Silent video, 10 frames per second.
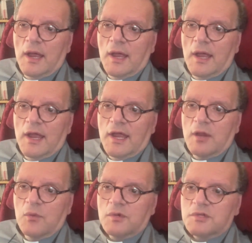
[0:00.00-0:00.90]
he
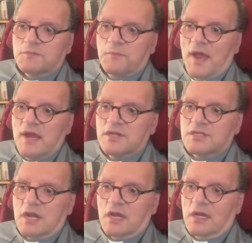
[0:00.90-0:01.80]
was
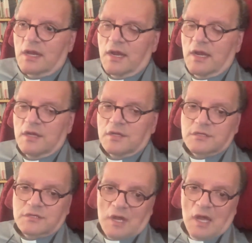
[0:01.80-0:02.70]
basically
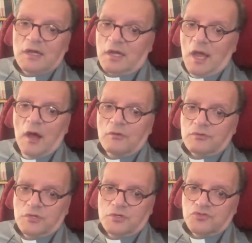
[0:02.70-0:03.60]
stuck out
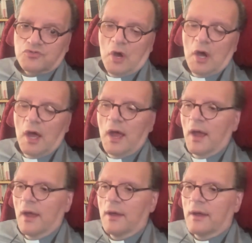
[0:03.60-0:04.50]
to
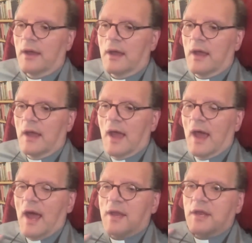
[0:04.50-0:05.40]
dry.
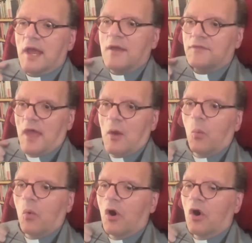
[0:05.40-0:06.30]
And there
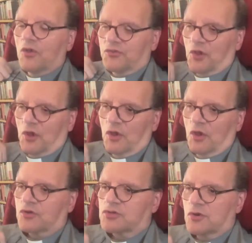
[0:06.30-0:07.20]
was a
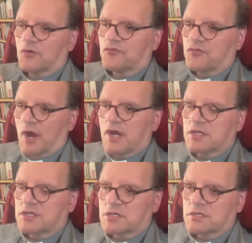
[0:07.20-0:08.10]
lot of
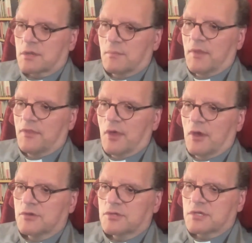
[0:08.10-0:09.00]
racism in
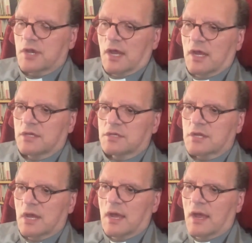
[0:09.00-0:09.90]
those days.
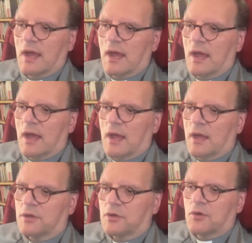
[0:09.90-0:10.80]

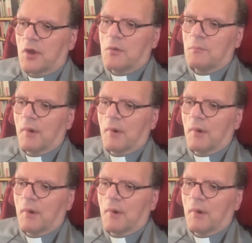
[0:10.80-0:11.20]
You know,